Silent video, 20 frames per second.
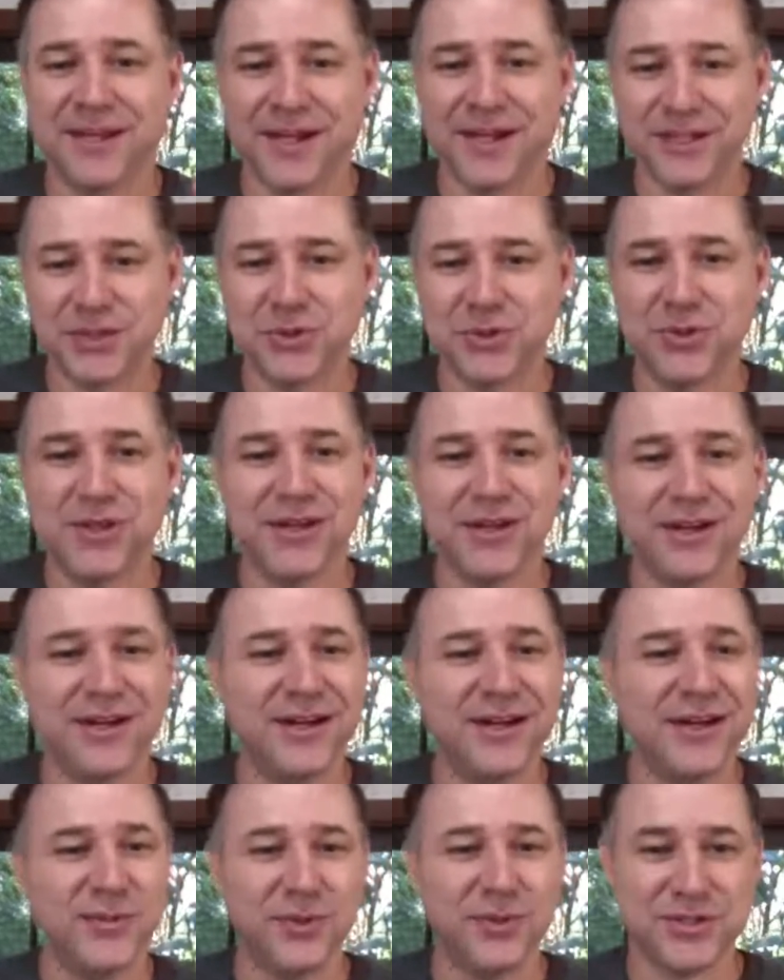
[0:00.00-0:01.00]

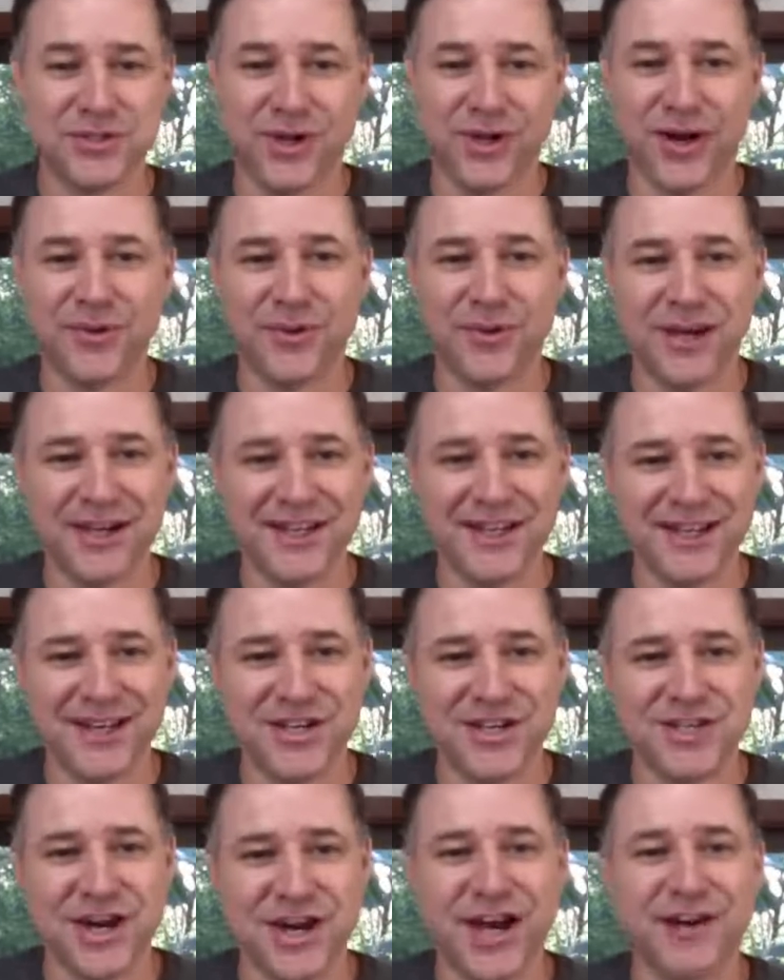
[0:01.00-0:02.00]
Twitter was not running
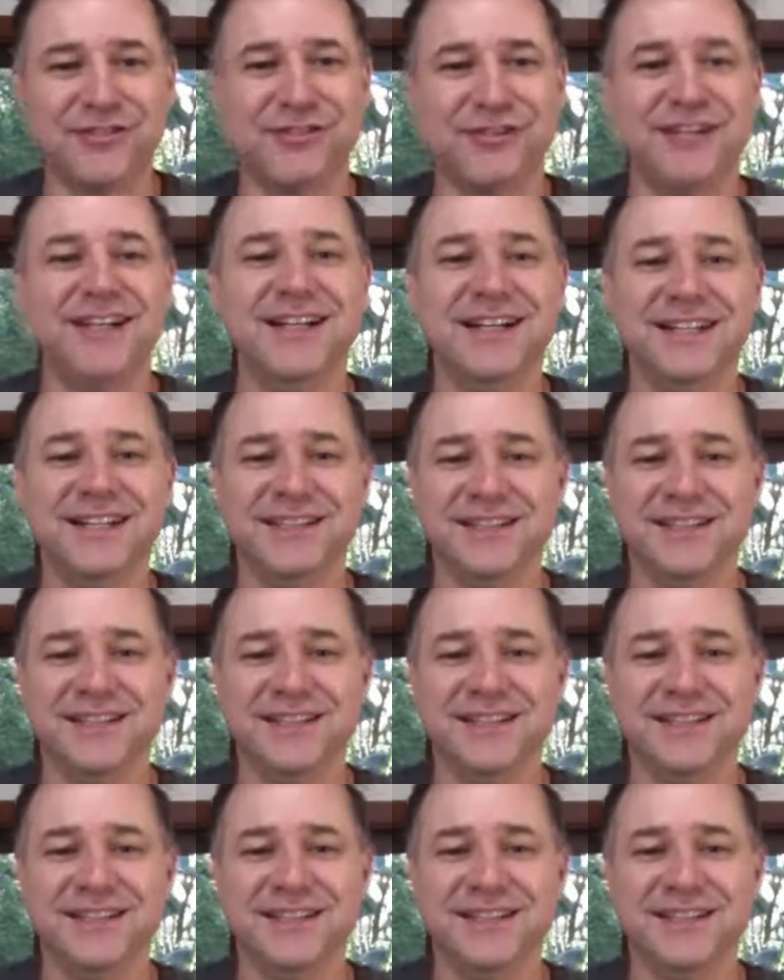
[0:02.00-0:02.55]
in Java.